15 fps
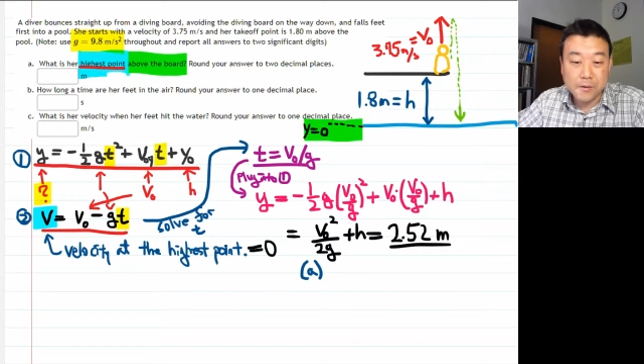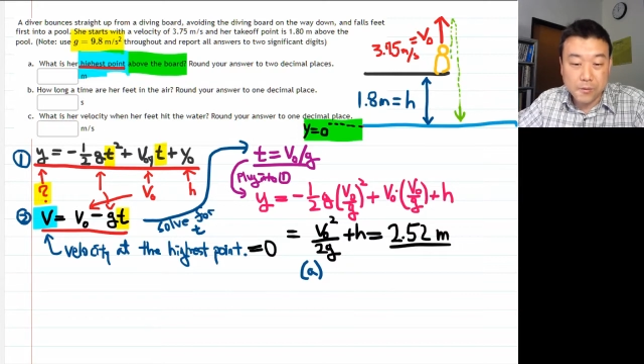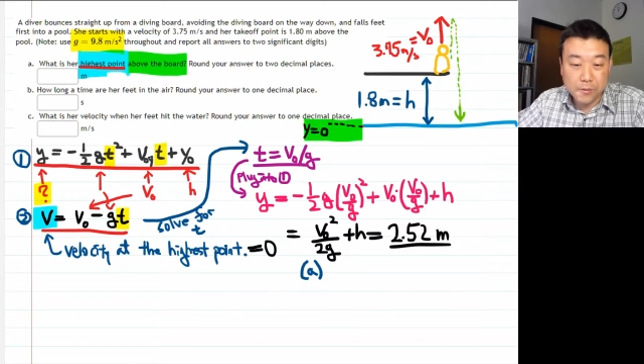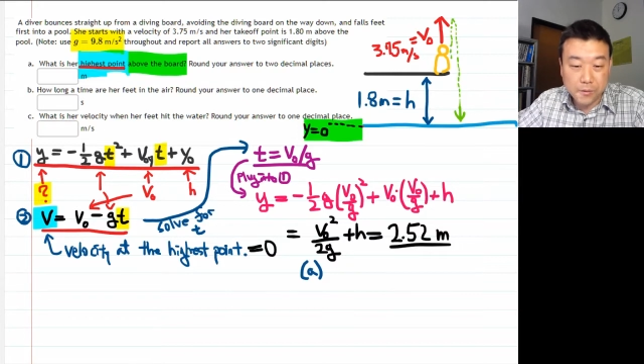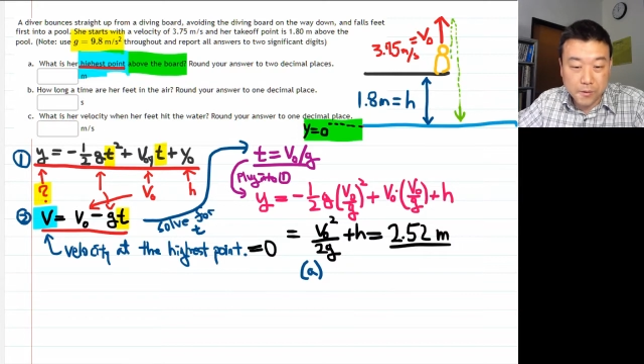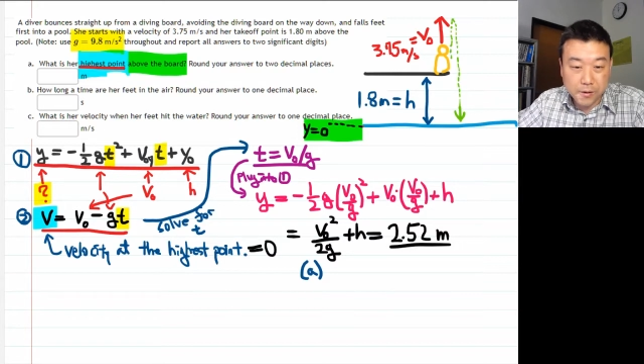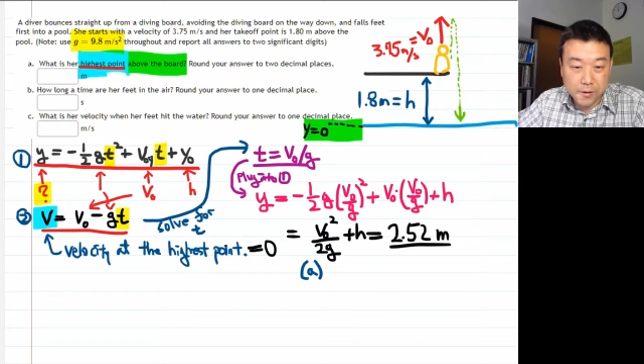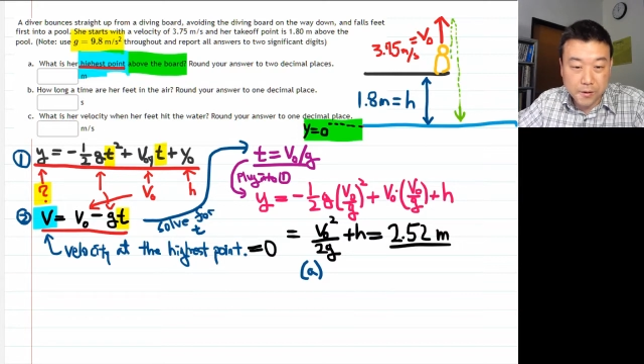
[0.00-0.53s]

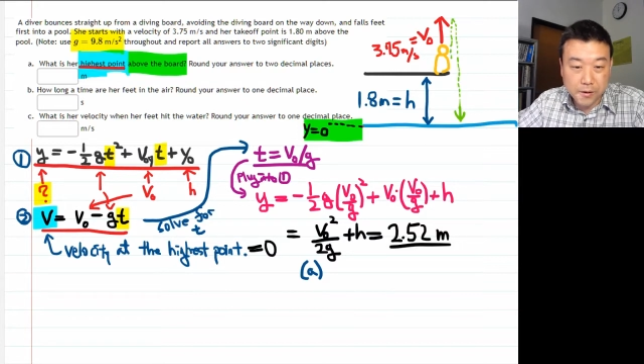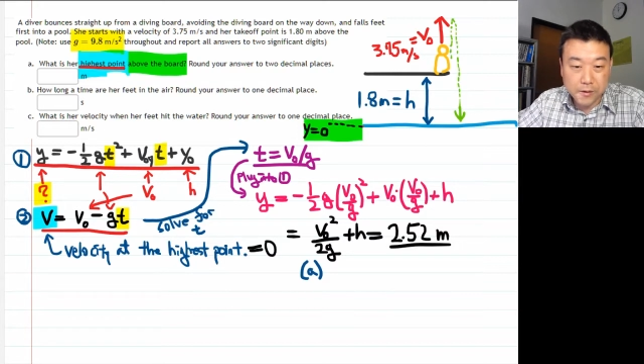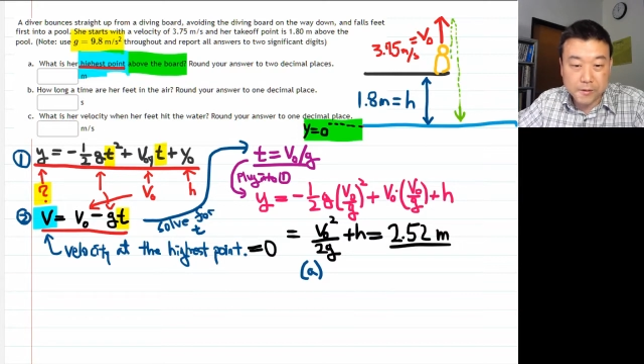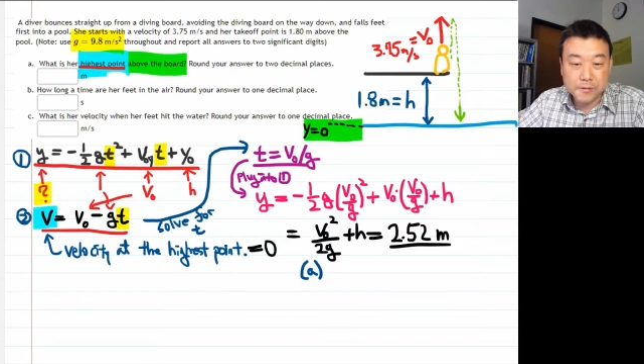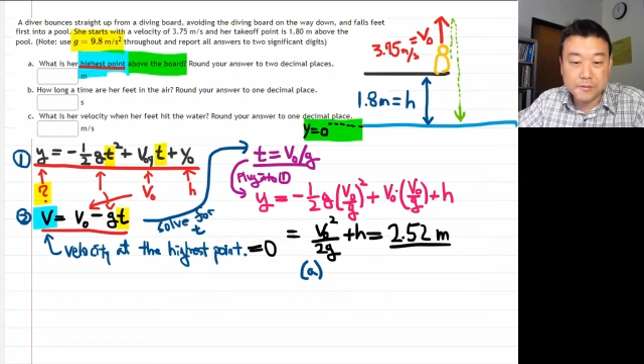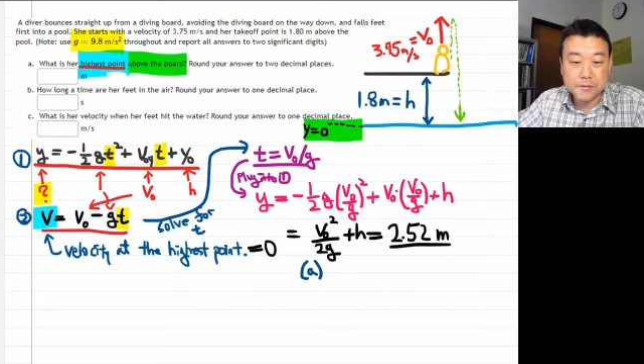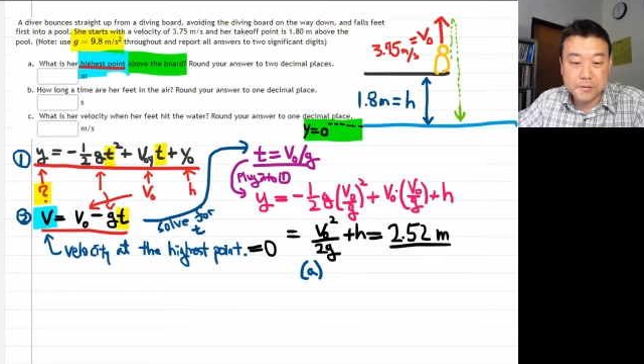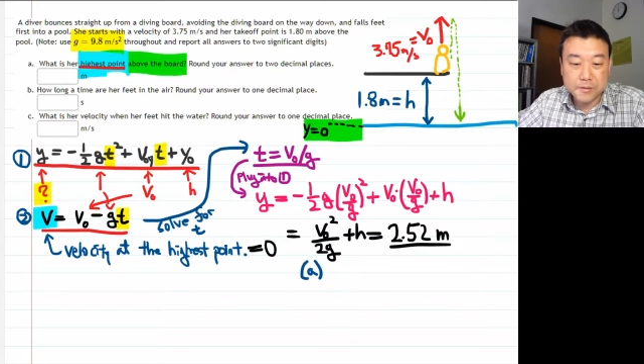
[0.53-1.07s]

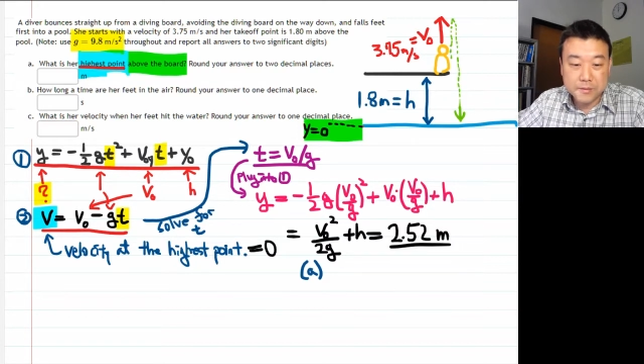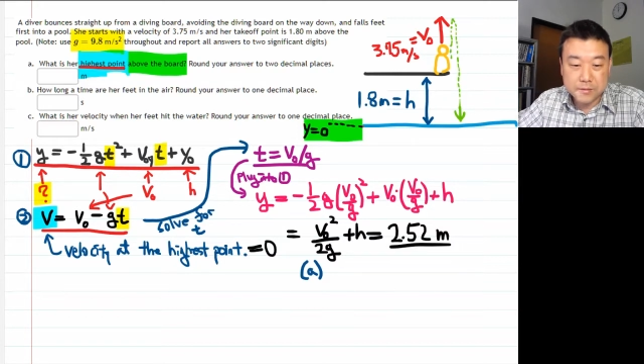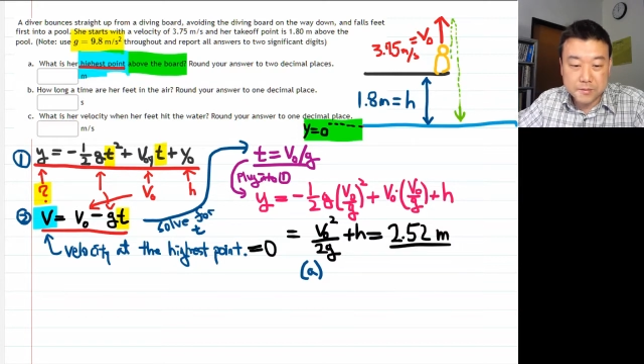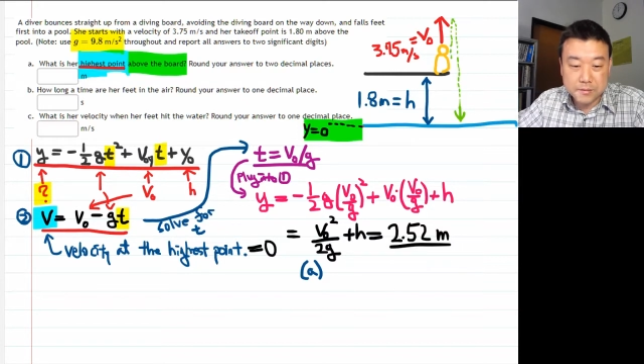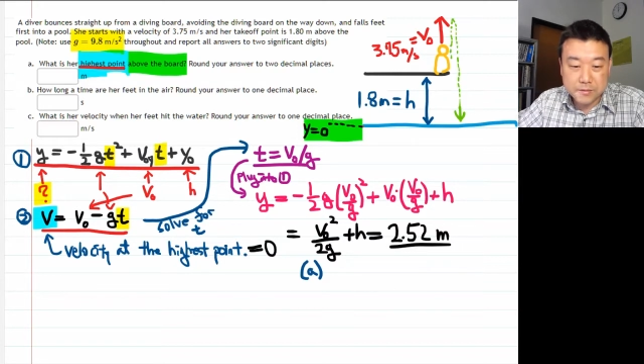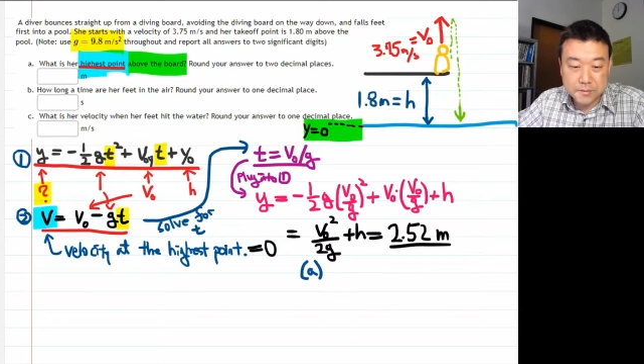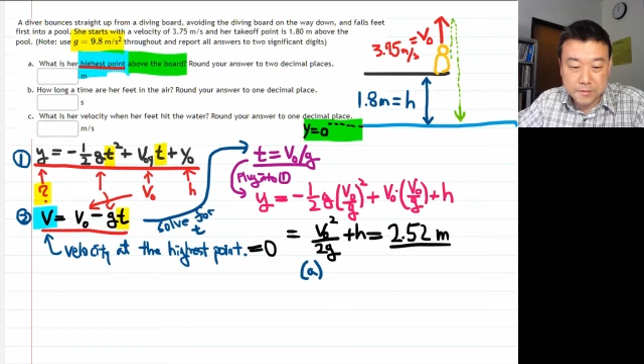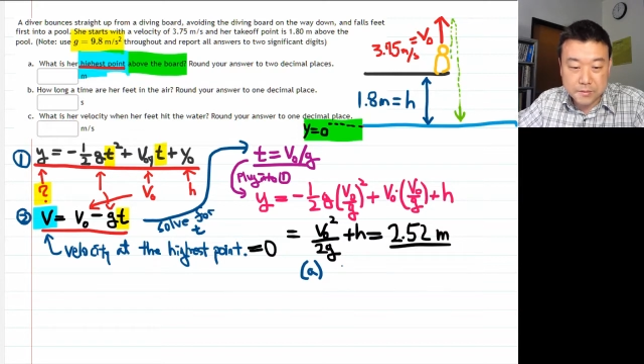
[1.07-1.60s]
or
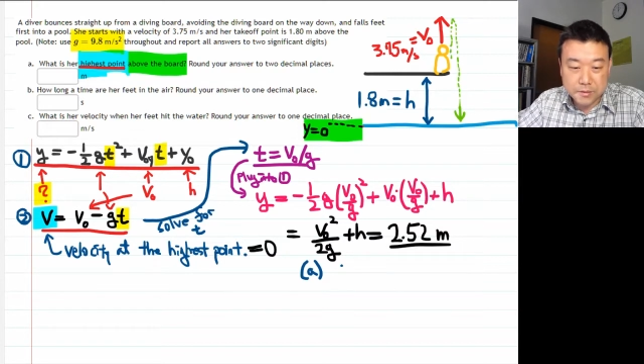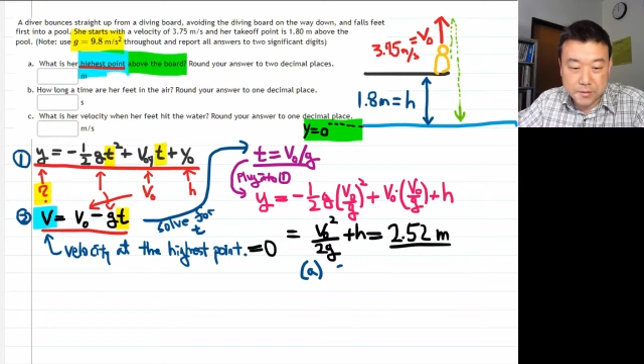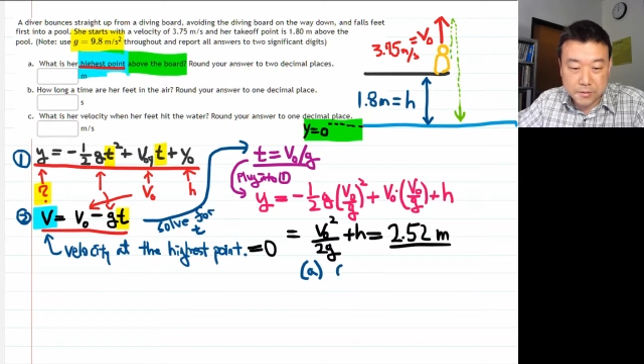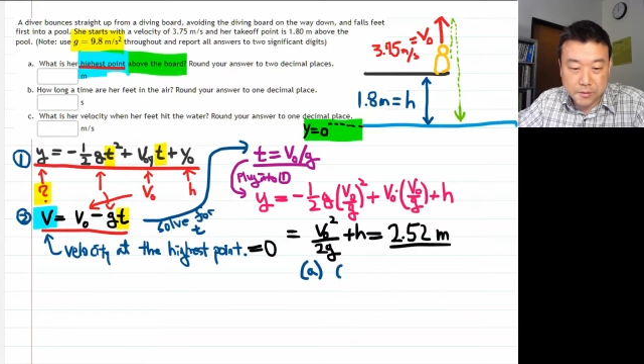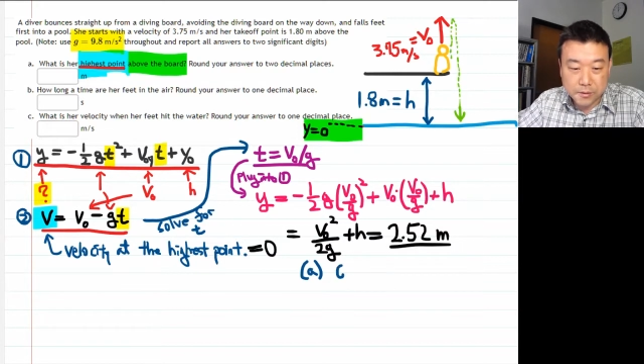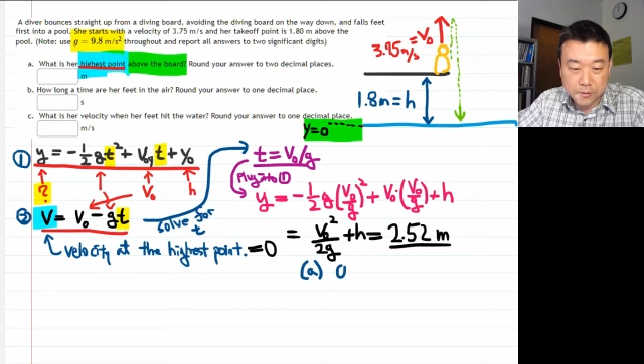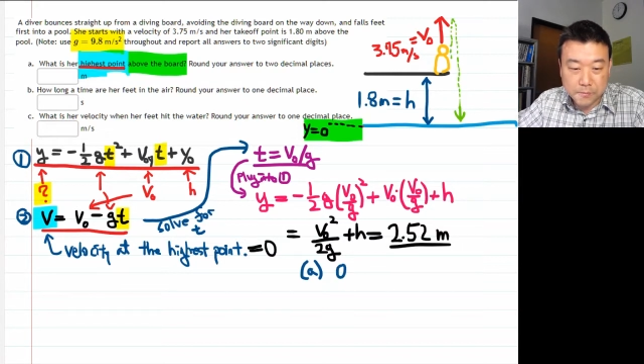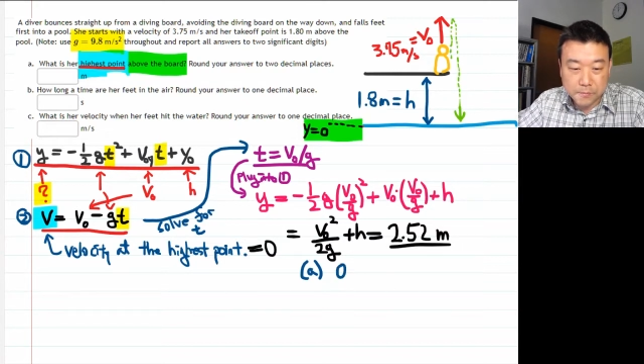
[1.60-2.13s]

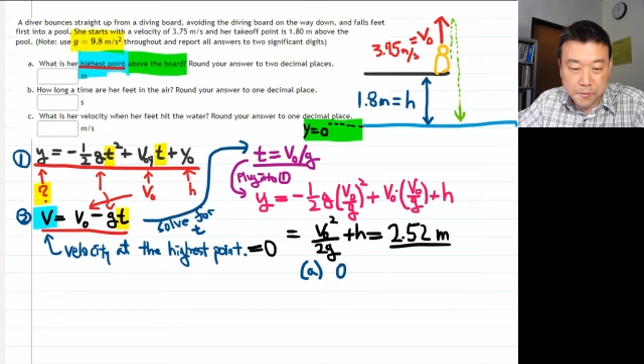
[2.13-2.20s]
0